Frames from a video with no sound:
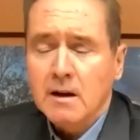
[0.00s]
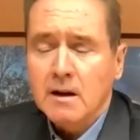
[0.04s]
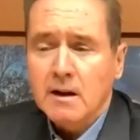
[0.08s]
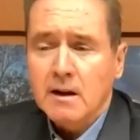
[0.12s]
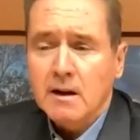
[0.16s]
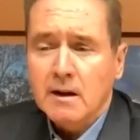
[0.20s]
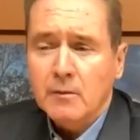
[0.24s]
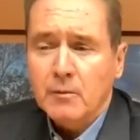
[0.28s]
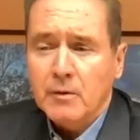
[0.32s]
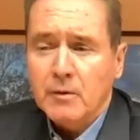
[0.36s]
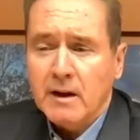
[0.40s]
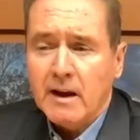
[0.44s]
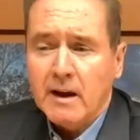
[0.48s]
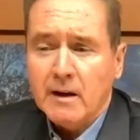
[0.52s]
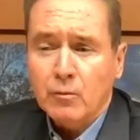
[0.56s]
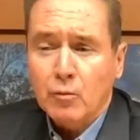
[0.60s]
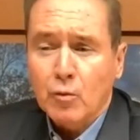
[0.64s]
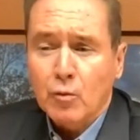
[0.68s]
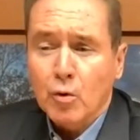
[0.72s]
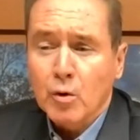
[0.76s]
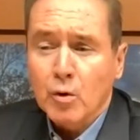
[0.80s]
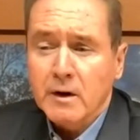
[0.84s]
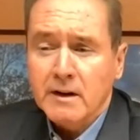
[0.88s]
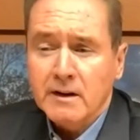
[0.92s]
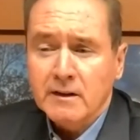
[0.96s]
And we had
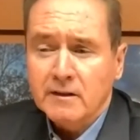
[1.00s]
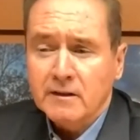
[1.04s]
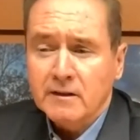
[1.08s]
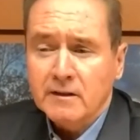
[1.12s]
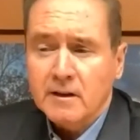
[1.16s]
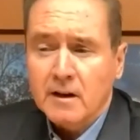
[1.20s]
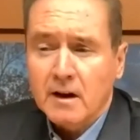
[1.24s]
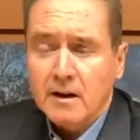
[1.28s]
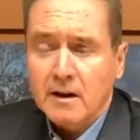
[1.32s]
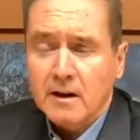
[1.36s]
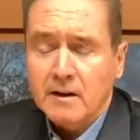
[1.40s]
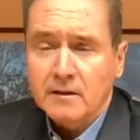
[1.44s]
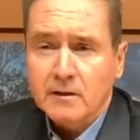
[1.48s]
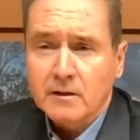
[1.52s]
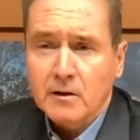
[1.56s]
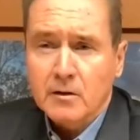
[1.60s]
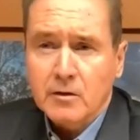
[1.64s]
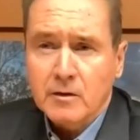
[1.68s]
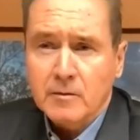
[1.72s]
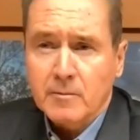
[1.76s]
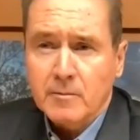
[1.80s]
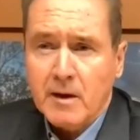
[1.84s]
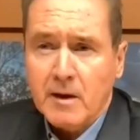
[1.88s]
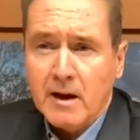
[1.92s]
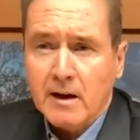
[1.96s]
warning signs
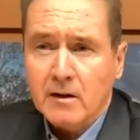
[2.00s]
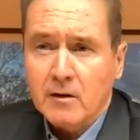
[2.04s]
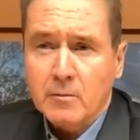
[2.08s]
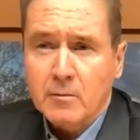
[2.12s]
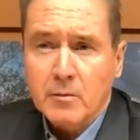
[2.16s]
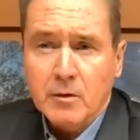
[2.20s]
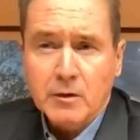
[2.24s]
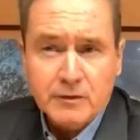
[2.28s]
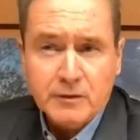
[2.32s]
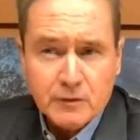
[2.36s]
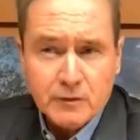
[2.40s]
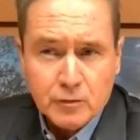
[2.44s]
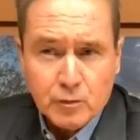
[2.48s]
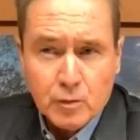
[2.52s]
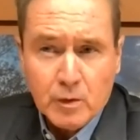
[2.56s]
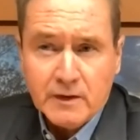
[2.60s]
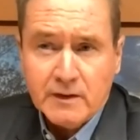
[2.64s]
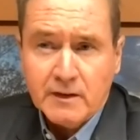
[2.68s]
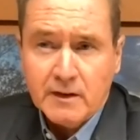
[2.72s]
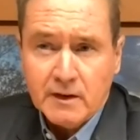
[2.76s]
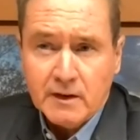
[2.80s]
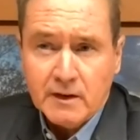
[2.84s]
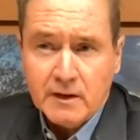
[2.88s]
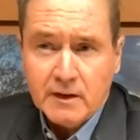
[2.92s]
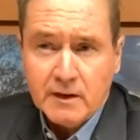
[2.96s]
going back almost
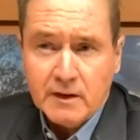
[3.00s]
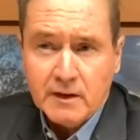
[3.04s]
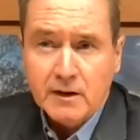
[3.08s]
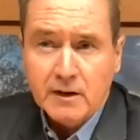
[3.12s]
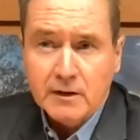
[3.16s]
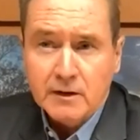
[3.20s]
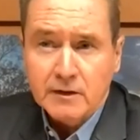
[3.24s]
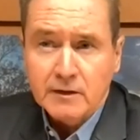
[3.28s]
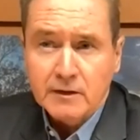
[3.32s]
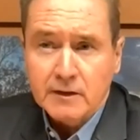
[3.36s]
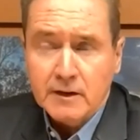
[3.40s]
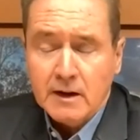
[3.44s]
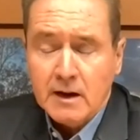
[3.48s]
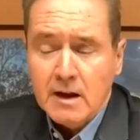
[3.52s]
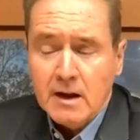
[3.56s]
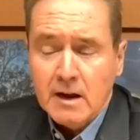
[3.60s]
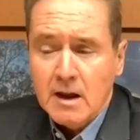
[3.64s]
20 years.